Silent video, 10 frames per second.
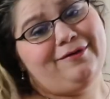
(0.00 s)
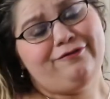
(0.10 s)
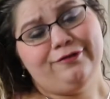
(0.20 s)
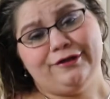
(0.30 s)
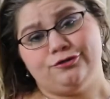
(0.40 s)
I
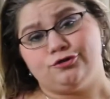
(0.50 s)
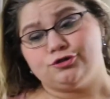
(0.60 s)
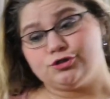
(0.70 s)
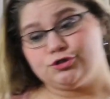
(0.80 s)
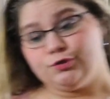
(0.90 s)
feel like they're
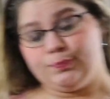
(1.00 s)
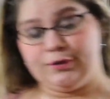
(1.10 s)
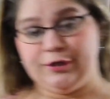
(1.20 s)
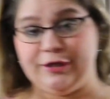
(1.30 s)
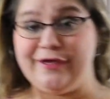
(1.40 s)

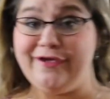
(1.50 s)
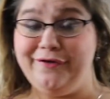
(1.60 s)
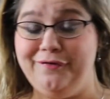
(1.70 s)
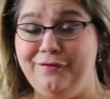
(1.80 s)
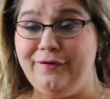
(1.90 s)
super
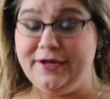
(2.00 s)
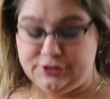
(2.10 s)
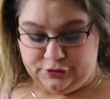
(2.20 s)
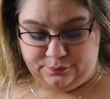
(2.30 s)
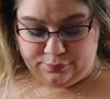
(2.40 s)
cute. I should